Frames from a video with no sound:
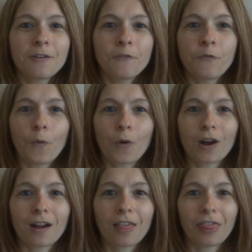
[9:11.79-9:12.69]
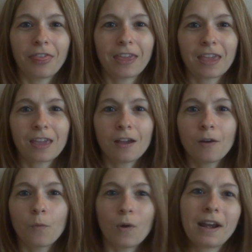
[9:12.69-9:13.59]
for the
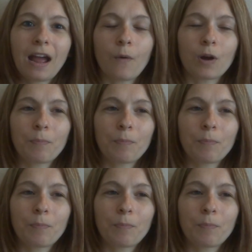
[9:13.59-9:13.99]
1 hour